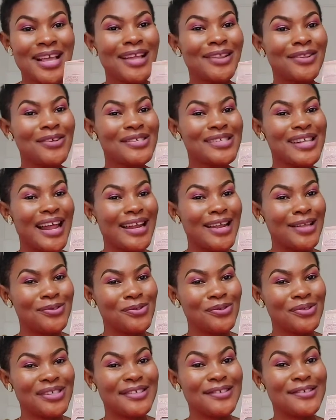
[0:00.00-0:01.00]
Those are
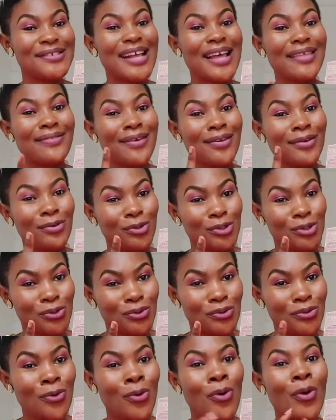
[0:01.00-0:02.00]
little details I think you
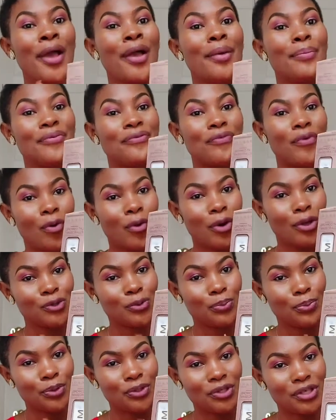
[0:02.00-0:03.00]
should know before going to
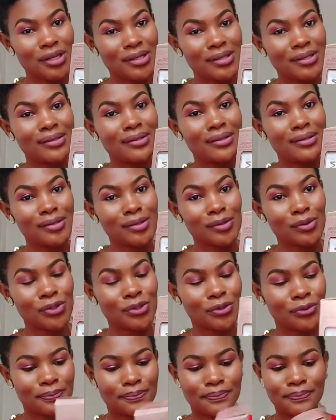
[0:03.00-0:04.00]
purchase this lotion.